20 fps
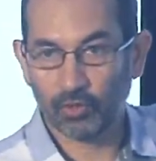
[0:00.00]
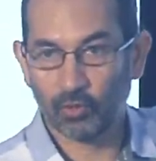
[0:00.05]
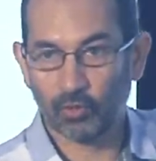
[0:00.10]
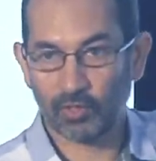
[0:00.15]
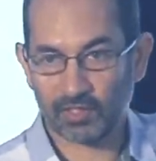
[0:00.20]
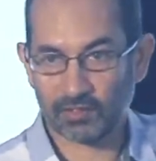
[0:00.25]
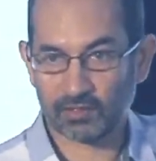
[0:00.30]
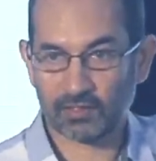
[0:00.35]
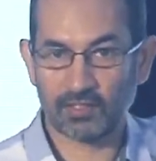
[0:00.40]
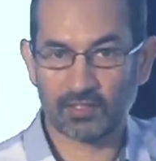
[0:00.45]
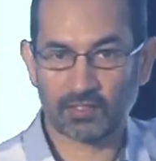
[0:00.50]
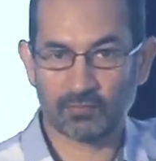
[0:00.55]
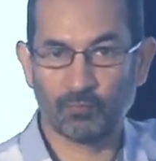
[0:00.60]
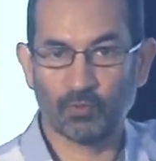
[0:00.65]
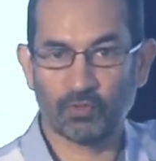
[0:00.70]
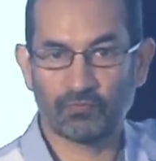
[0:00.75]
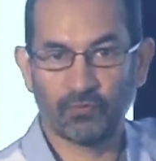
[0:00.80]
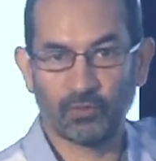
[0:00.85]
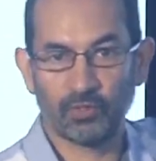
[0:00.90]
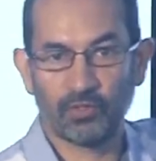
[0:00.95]
notice, these
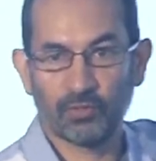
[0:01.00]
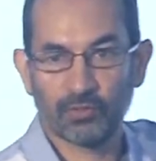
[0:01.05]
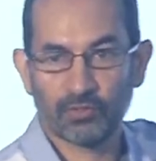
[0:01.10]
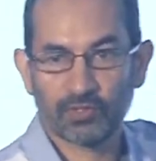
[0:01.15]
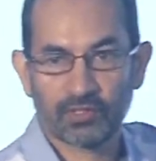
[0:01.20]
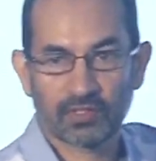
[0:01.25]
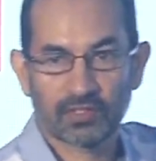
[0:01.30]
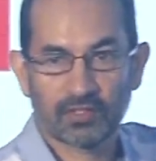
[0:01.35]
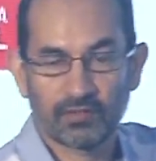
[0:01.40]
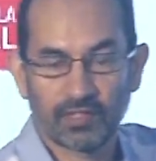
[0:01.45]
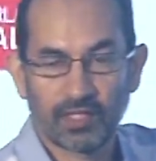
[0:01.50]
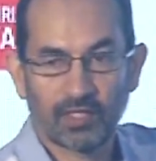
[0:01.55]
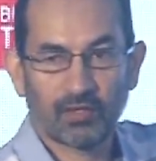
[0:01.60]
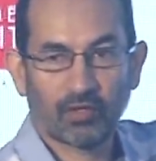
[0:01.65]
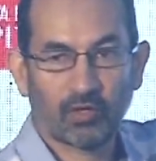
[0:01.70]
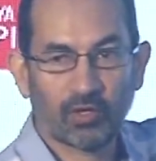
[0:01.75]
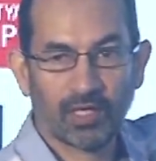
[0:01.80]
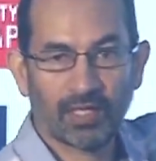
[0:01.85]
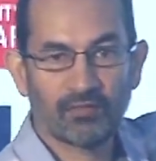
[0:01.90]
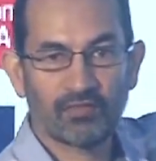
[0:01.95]
portfolios, they
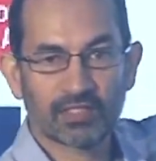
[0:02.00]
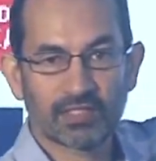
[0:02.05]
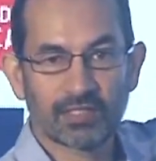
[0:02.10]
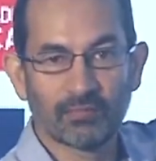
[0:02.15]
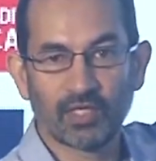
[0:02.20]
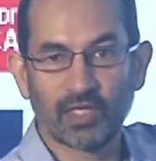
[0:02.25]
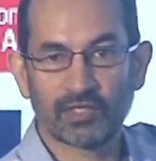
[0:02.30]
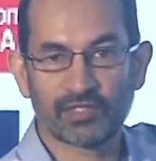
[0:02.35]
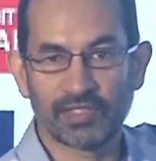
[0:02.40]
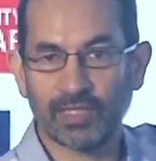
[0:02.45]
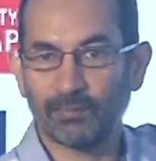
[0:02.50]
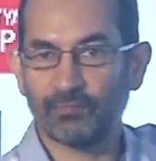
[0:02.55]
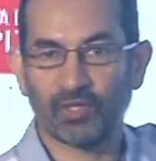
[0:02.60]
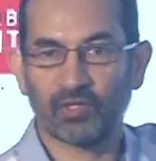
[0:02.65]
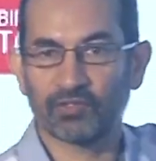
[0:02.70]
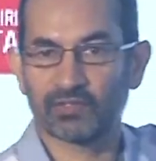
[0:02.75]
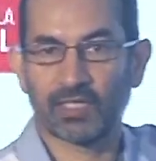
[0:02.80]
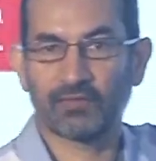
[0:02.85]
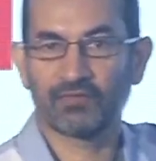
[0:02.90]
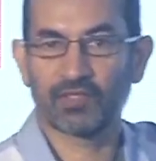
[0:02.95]
all have a similar shape
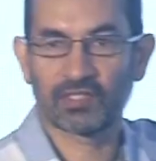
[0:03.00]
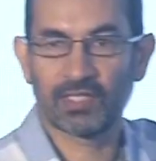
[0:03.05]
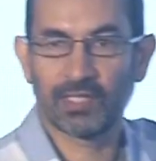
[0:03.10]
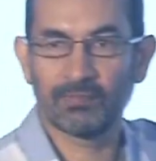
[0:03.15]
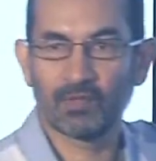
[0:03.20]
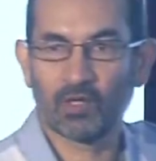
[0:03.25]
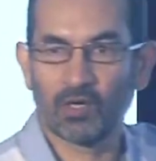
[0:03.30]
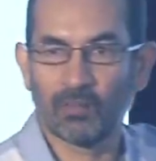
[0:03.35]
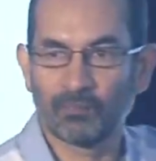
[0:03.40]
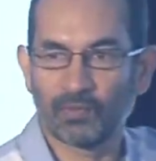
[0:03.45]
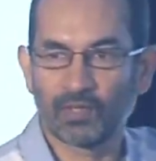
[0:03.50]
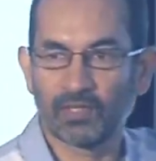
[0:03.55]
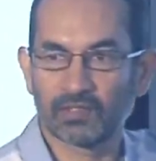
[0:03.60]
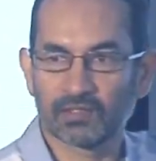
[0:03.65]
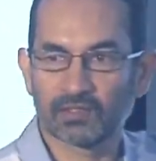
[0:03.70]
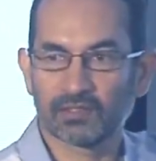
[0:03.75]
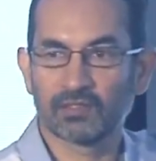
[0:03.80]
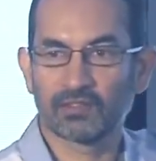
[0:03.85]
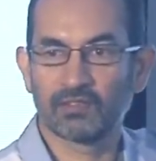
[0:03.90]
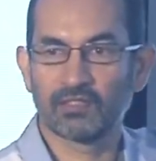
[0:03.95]
because they have the same
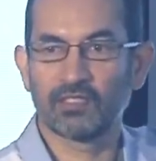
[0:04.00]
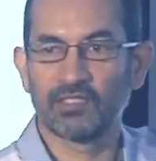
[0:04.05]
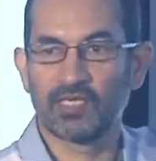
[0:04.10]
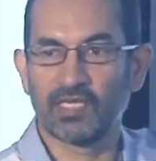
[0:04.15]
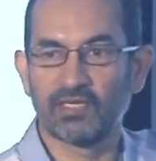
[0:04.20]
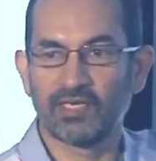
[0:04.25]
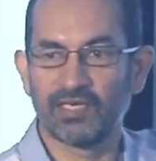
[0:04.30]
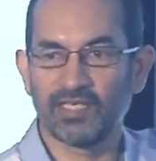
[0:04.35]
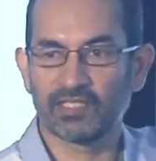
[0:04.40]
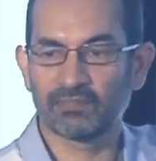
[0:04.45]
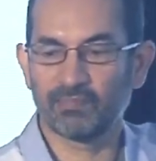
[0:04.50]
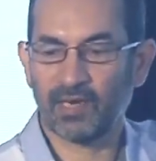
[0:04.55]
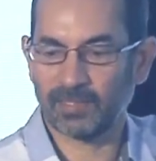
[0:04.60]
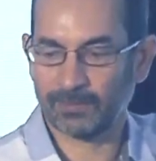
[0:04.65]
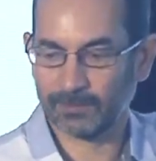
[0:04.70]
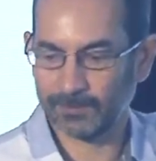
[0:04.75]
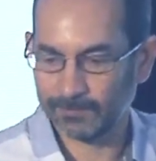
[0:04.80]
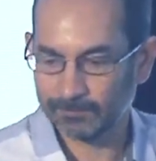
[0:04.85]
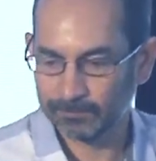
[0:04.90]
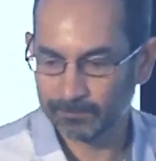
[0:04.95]
components. The degrees
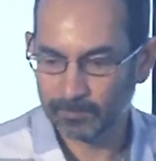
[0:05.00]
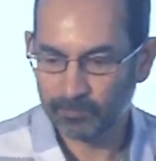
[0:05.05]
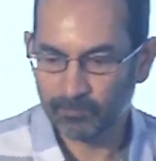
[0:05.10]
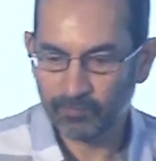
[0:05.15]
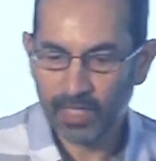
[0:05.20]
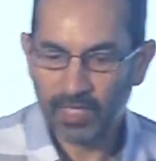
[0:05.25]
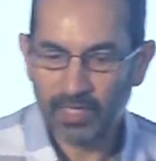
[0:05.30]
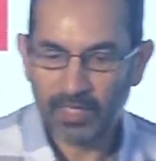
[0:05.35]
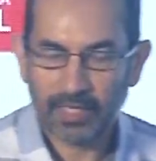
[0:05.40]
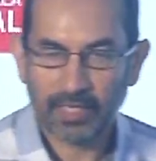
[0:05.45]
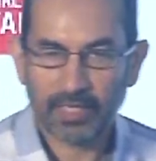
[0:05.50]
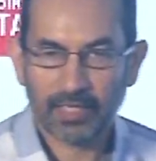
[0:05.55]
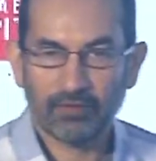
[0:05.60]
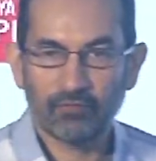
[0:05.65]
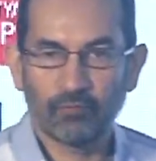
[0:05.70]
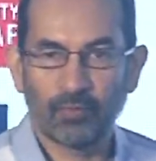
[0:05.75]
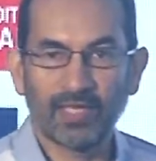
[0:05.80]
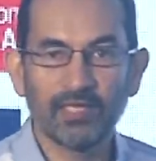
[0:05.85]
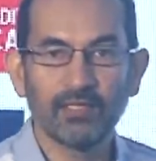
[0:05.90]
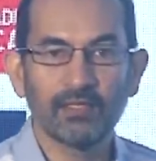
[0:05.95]
matter.
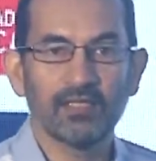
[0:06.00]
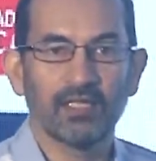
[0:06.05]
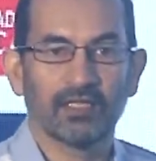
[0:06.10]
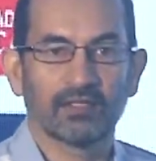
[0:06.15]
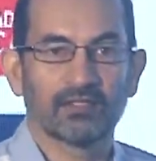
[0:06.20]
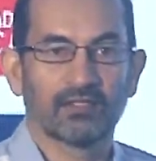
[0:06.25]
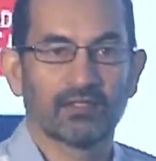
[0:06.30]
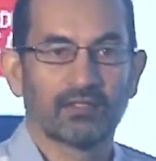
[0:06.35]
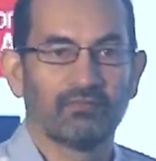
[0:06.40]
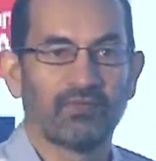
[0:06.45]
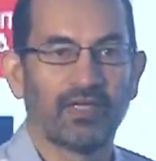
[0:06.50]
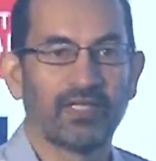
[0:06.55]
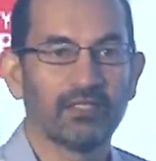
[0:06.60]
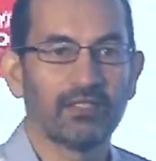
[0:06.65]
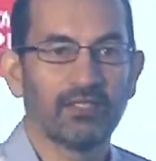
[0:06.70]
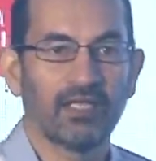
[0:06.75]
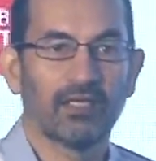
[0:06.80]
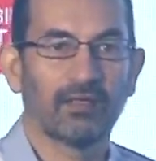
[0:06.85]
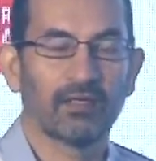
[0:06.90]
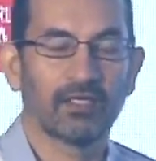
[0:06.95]
When
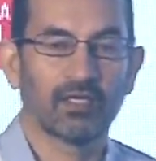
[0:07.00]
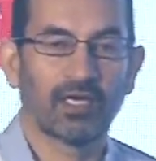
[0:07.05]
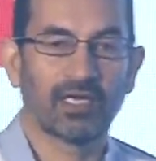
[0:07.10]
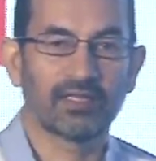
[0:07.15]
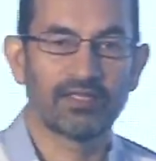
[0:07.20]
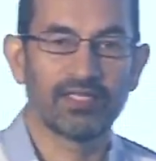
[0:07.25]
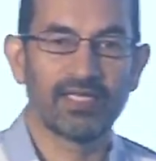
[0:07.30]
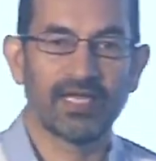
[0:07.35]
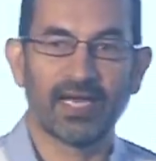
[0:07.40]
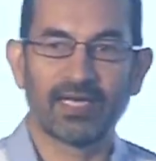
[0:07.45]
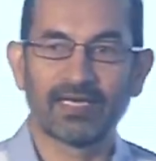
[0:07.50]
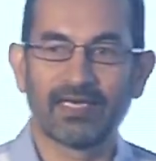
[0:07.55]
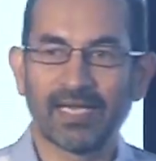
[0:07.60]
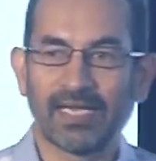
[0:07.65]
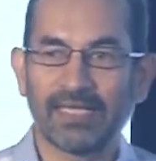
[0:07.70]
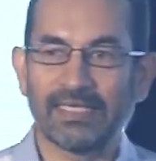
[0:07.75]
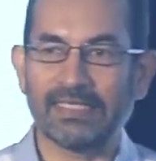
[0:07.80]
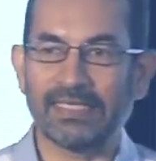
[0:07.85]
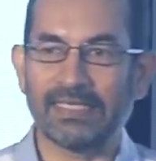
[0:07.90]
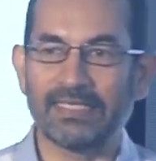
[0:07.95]
the
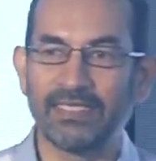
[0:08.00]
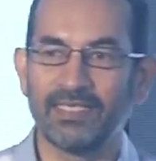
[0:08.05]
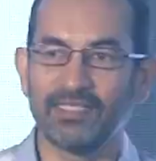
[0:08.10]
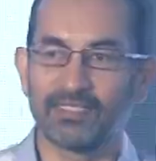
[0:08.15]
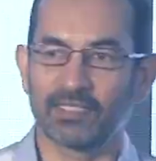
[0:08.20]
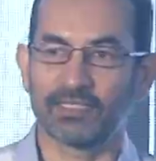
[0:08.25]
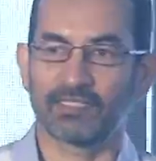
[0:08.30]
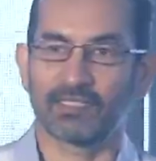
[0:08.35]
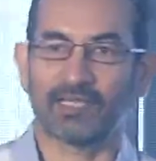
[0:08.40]
headline indices